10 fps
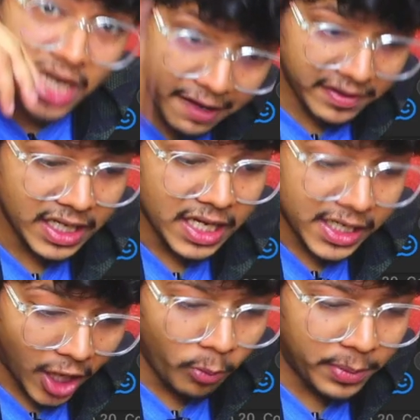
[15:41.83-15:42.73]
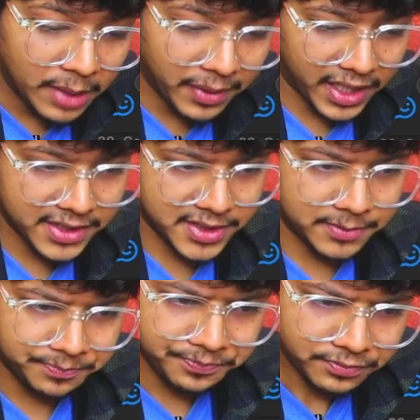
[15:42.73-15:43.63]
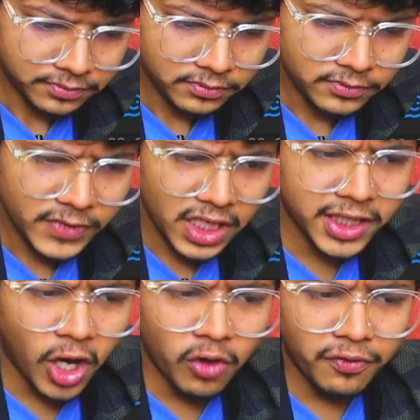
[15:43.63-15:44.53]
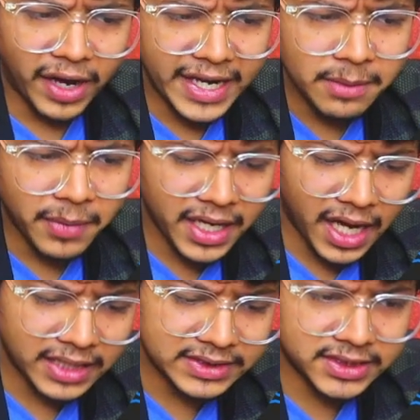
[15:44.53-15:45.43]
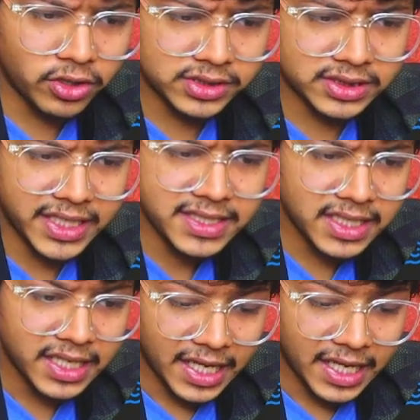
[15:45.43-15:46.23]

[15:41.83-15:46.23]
will now build my answer. Now, while my answer dot size,